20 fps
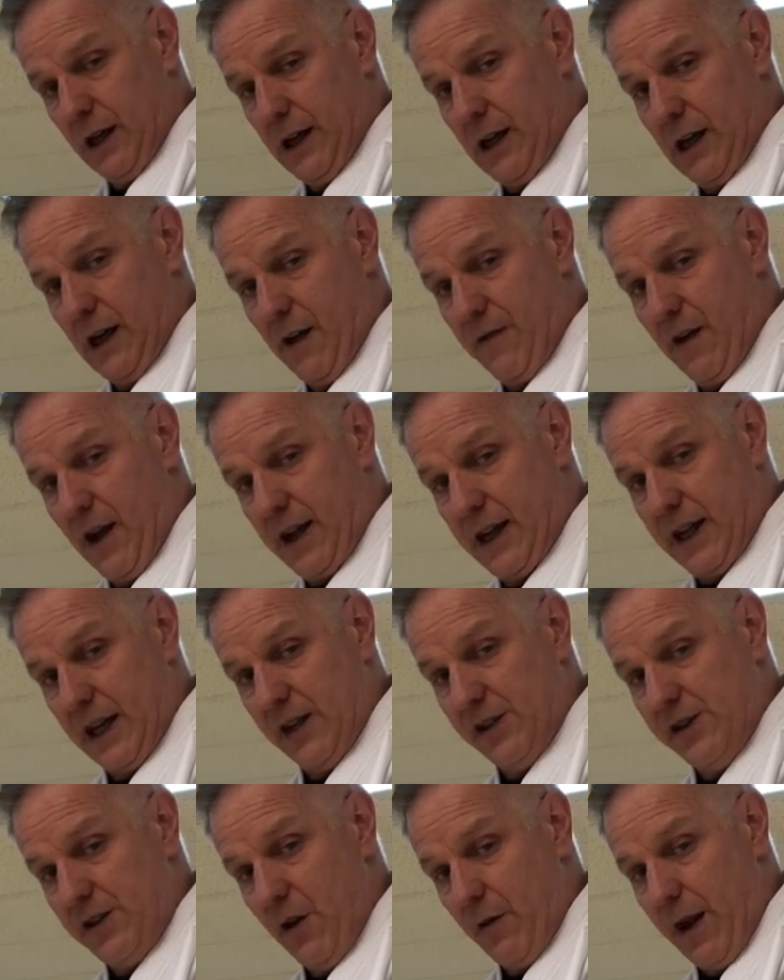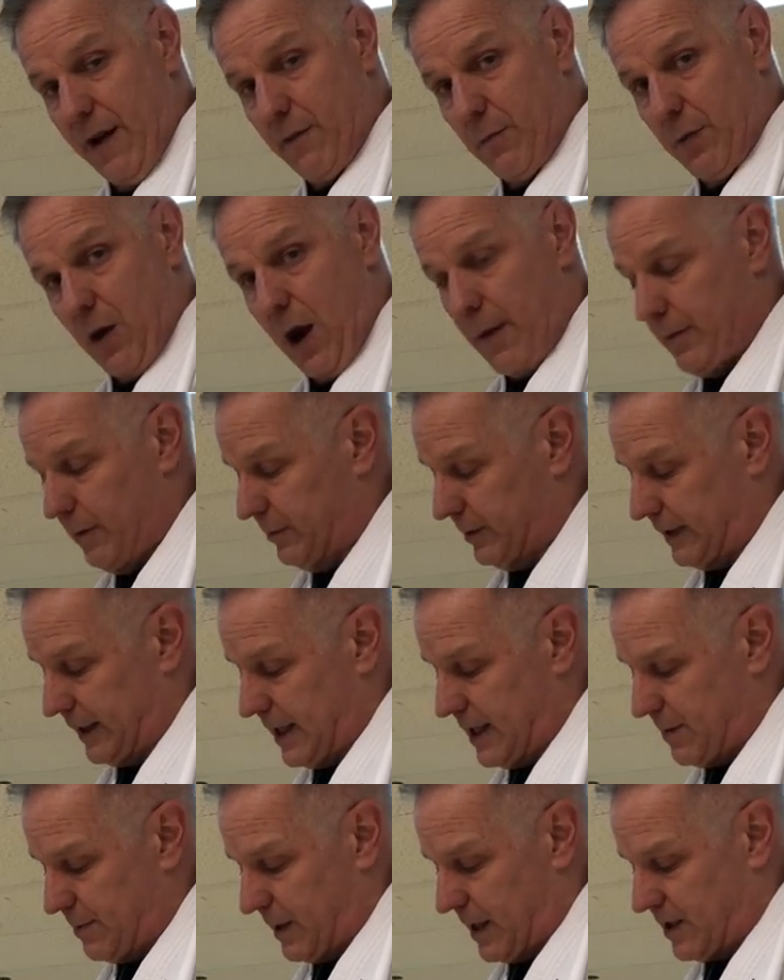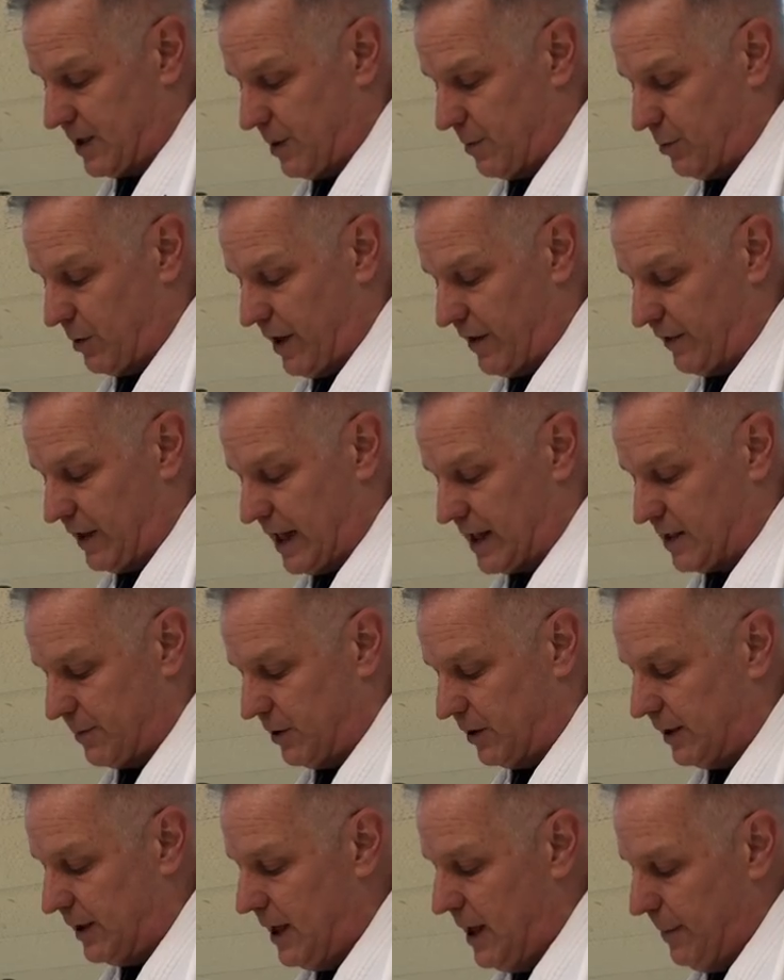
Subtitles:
I find kids don't have a problem with this because they're pretty flexible,